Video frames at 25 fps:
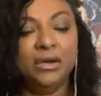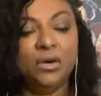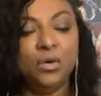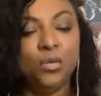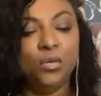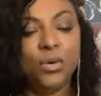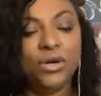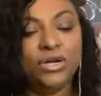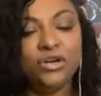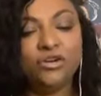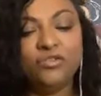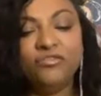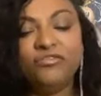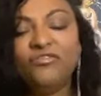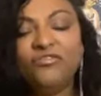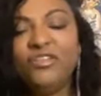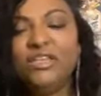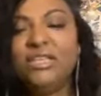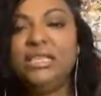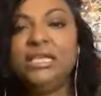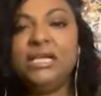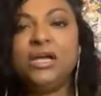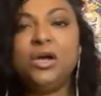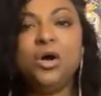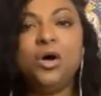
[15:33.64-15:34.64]
when you're
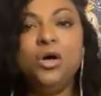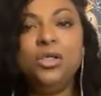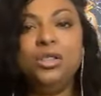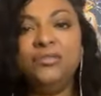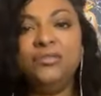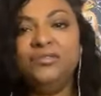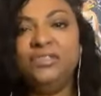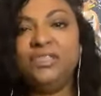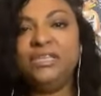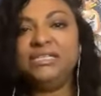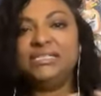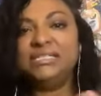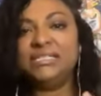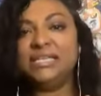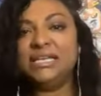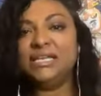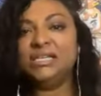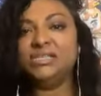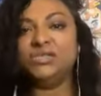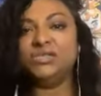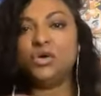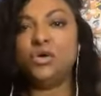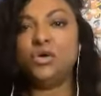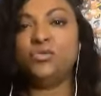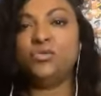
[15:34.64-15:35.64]
feeling all of these
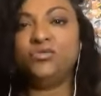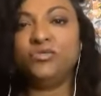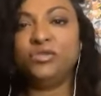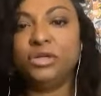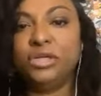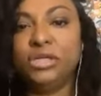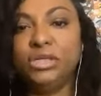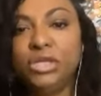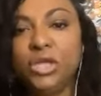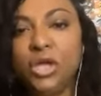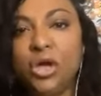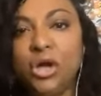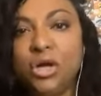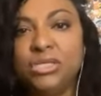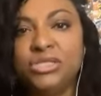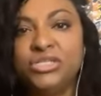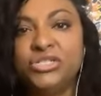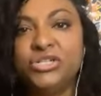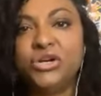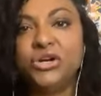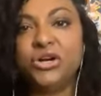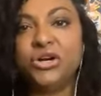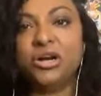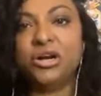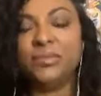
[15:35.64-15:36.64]
things over a long
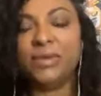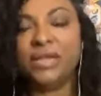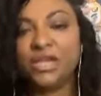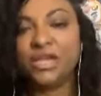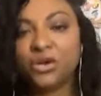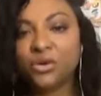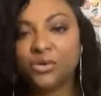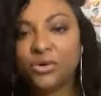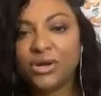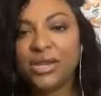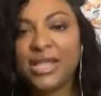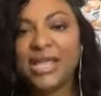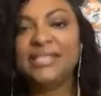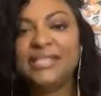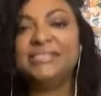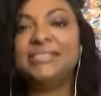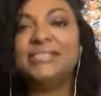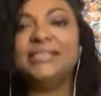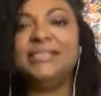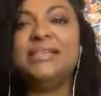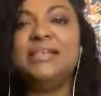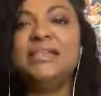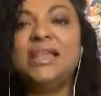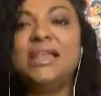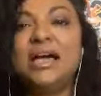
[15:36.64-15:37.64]
term, it creates
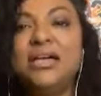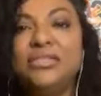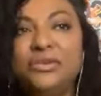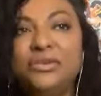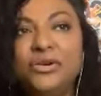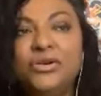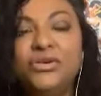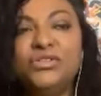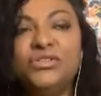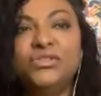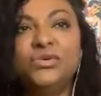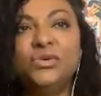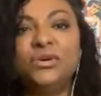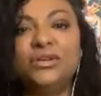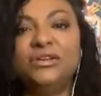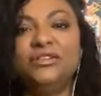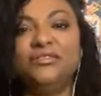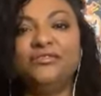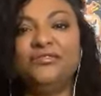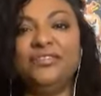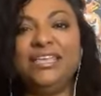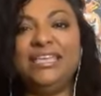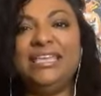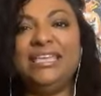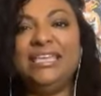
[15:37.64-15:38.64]
another sort
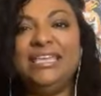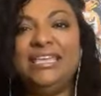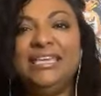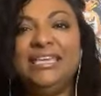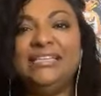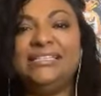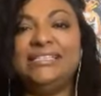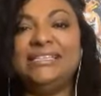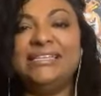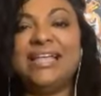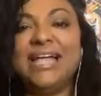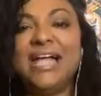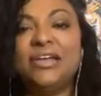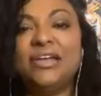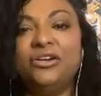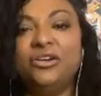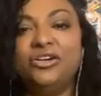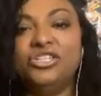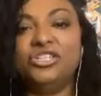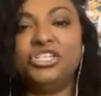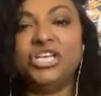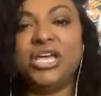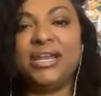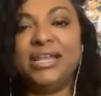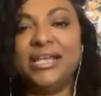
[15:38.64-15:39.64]
of heat and
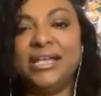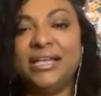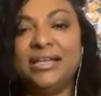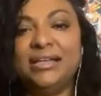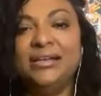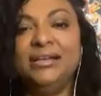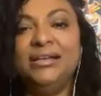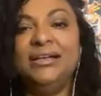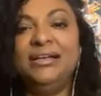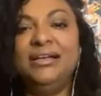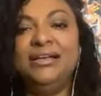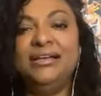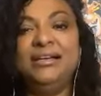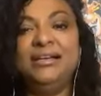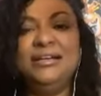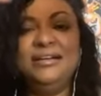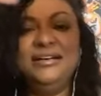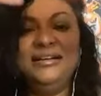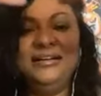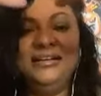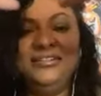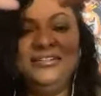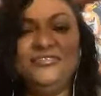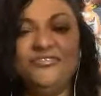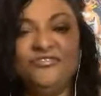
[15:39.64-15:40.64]
energetic
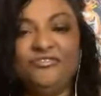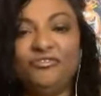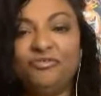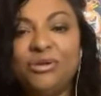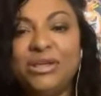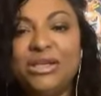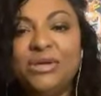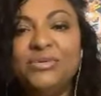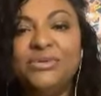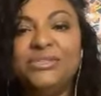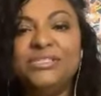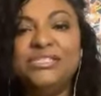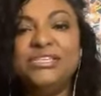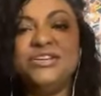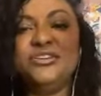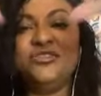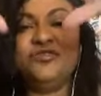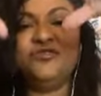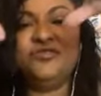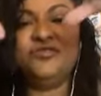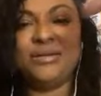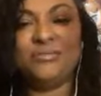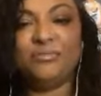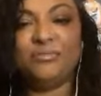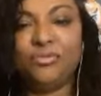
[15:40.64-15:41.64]
frequency or
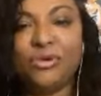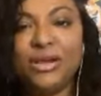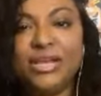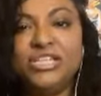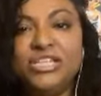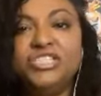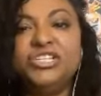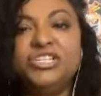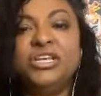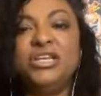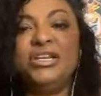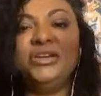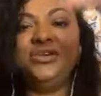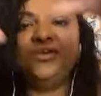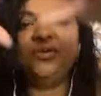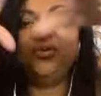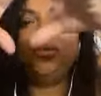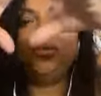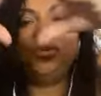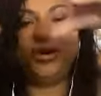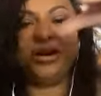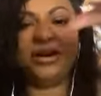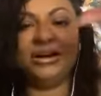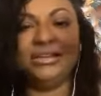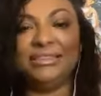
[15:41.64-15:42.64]
vibration
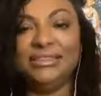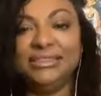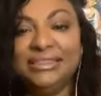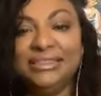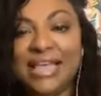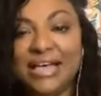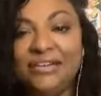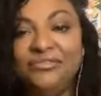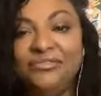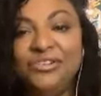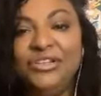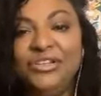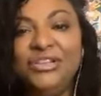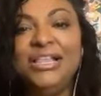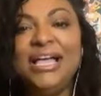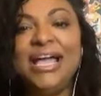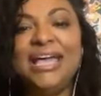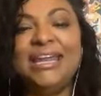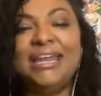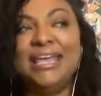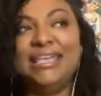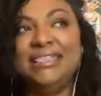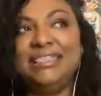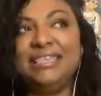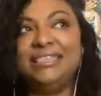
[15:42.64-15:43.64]
or level.
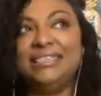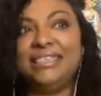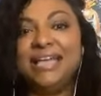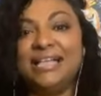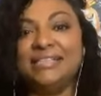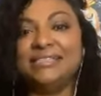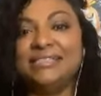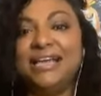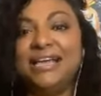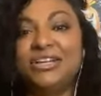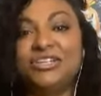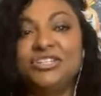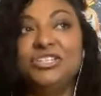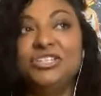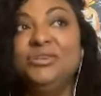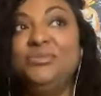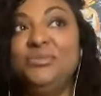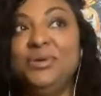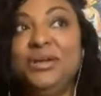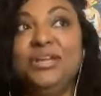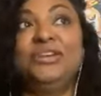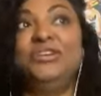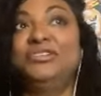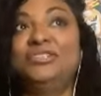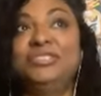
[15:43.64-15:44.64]
And I think that's actually
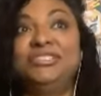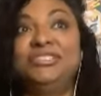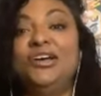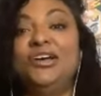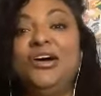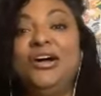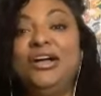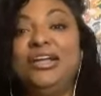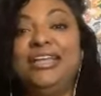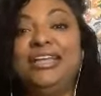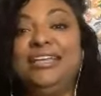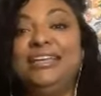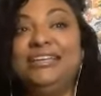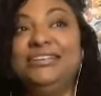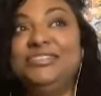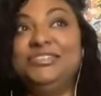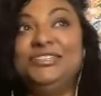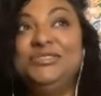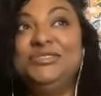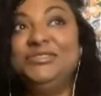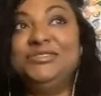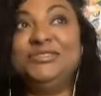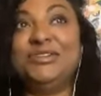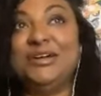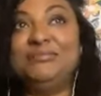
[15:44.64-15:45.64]
what you're talking
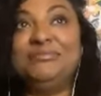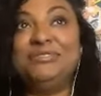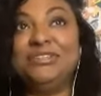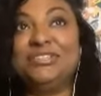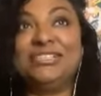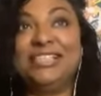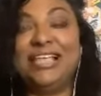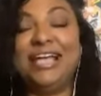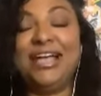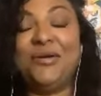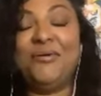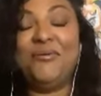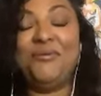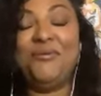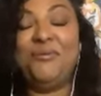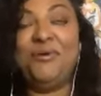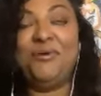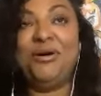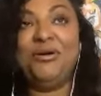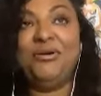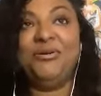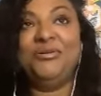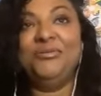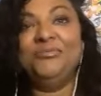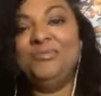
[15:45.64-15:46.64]
into. So I'm just like,
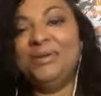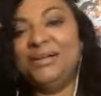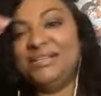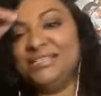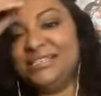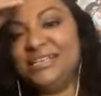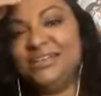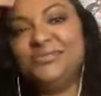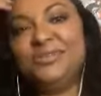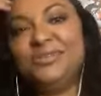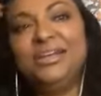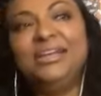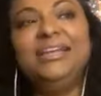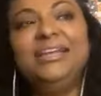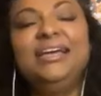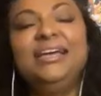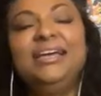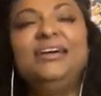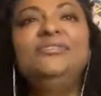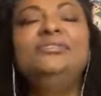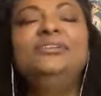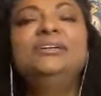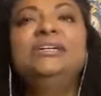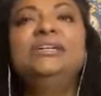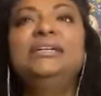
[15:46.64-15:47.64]
whoa, buzzing right
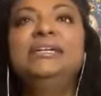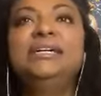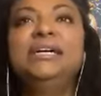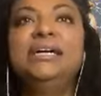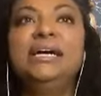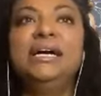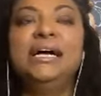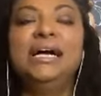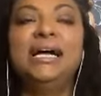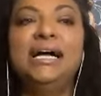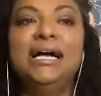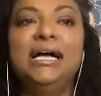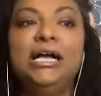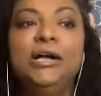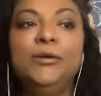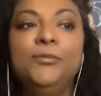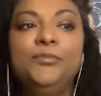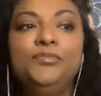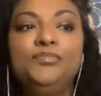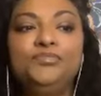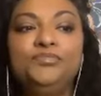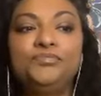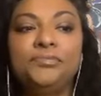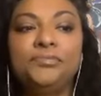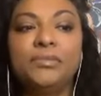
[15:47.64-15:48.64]
now.
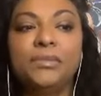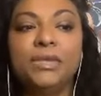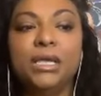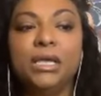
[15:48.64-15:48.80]
Um,